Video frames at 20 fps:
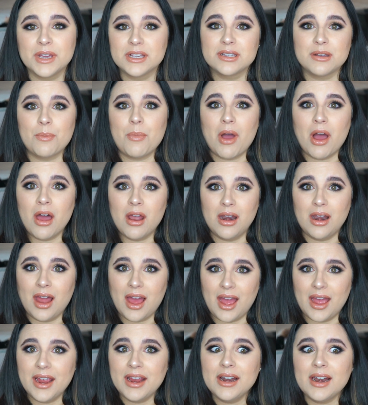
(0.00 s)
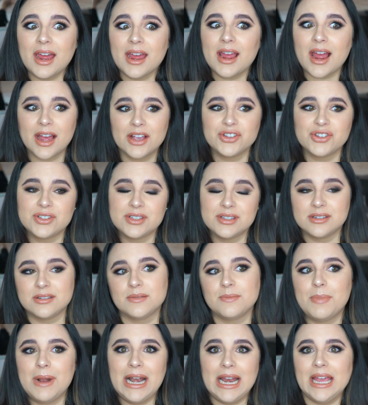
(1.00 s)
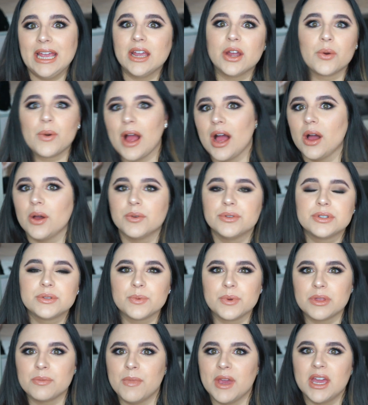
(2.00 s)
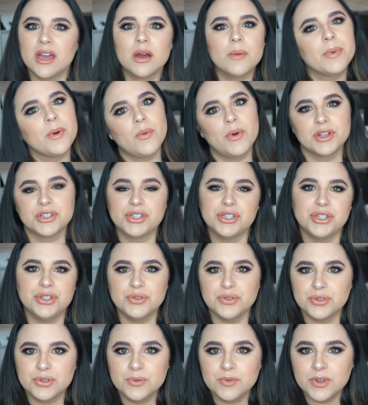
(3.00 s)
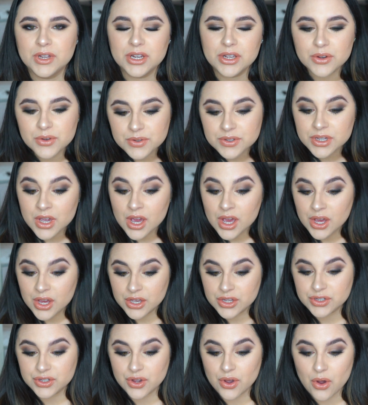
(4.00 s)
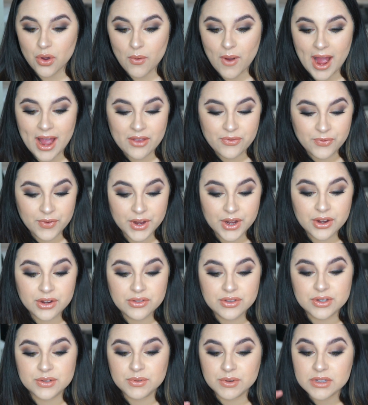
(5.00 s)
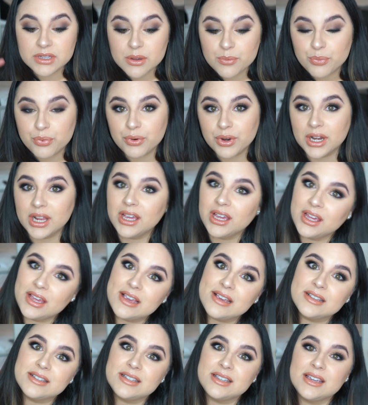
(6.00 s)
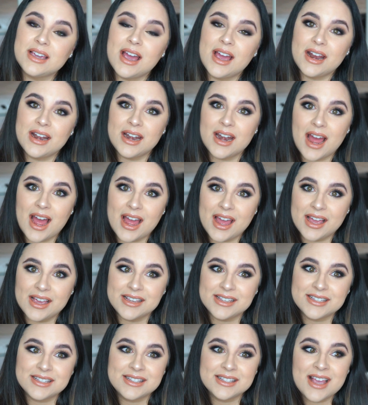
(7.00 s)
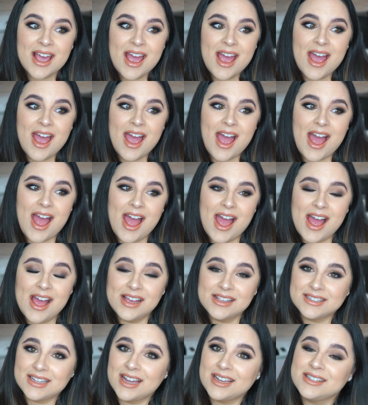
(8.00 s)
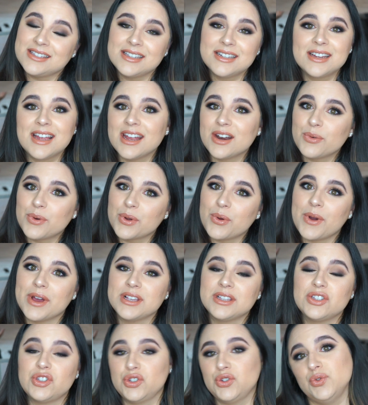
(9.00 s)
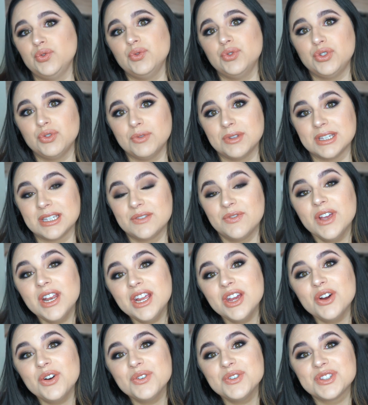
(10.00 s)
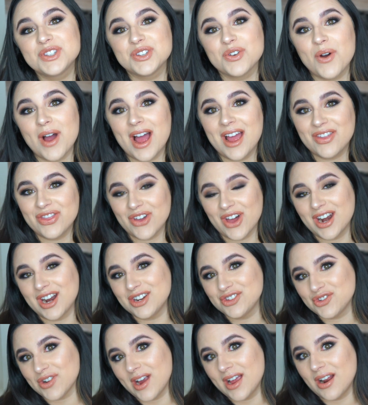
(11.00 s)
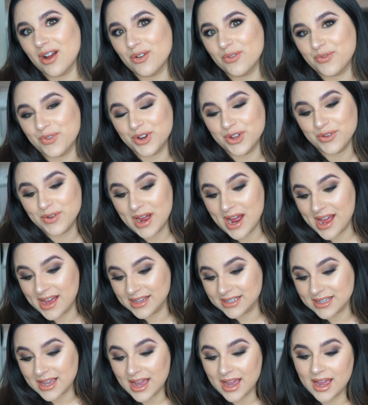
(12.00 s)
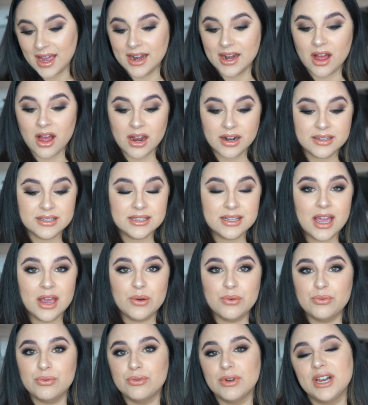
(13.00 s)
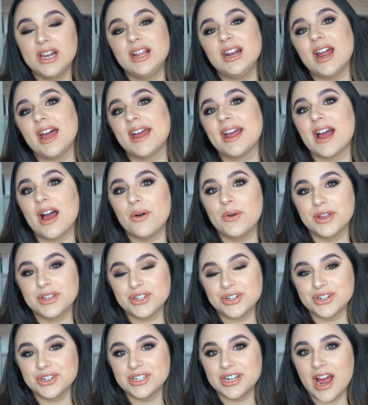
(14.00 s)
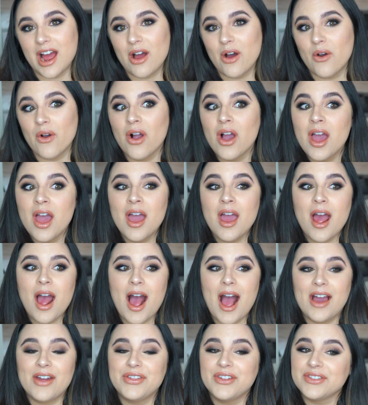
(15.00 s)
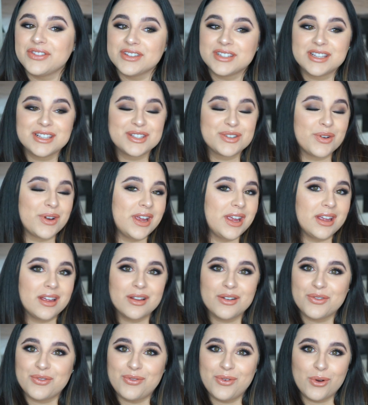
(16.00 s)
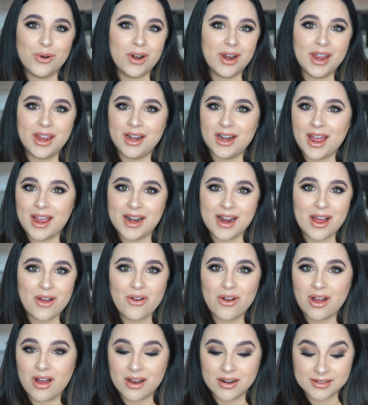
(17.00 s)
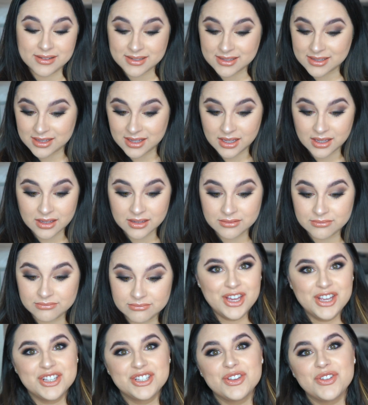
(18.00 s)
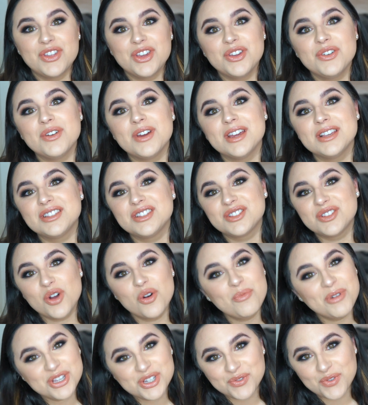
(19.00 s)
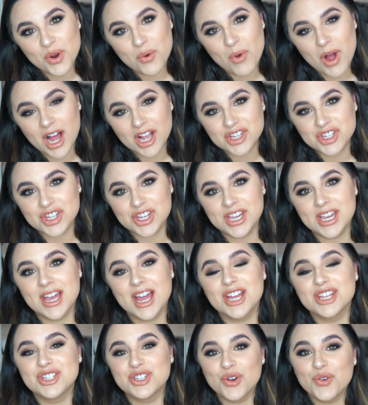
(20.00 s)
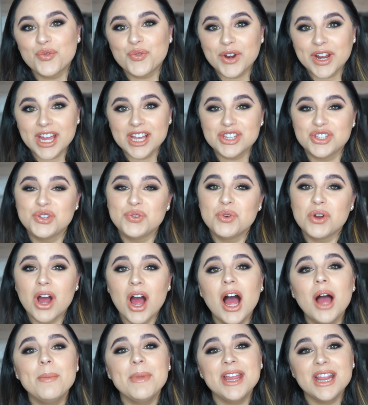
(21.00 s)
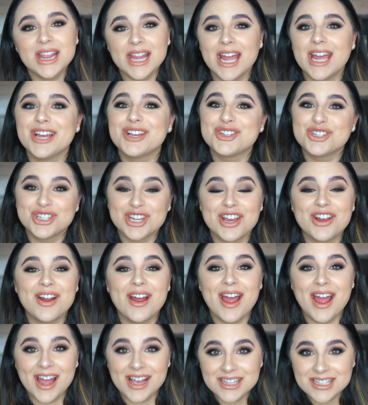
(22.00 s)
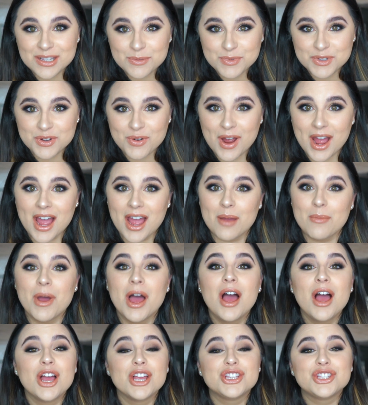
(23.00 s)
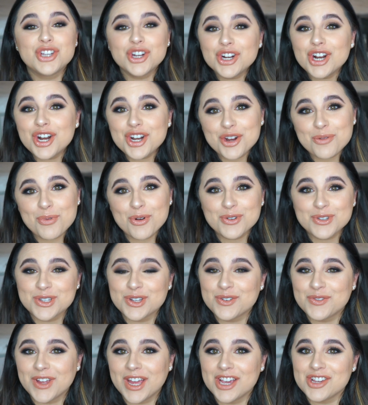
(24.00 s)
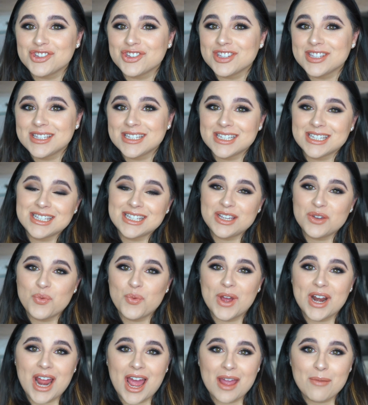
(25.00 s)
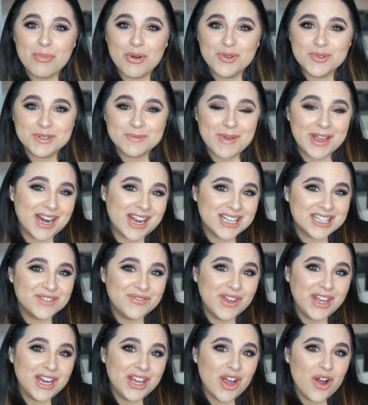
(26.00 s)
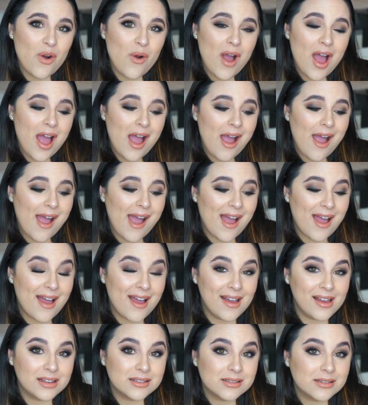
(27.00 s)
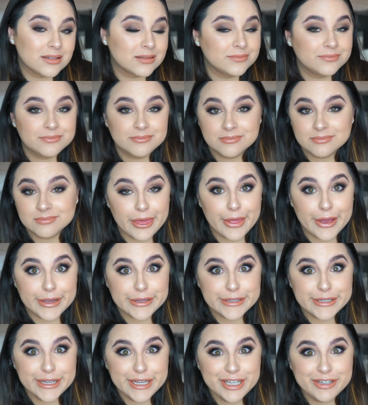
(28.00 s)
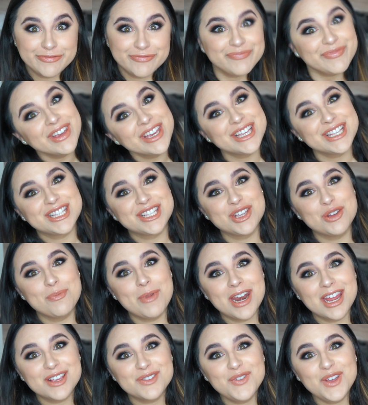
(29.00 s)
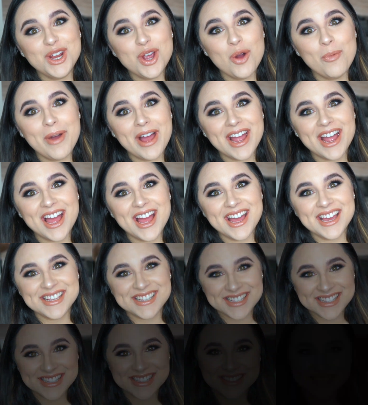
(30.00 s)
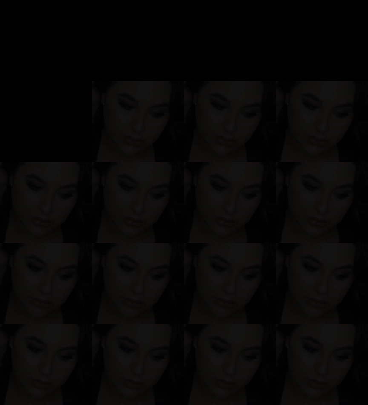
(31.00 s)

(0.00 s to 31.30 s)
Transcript: picked up online, like I just playing around with makeup and watching YouTube videos. So I figured this was pretty easy and nice, and I did get a request to do this video, so I thought I'd try it out for you guys. And honestly, I really like how it turned out. I think this is great for a night out, honestly. So thank you guys so much for watching. Don't forget to comment, like, share, and subscribe. Turn on your post notifications to see when I post my next video. And that's it. See you in my next video. Bye, guys.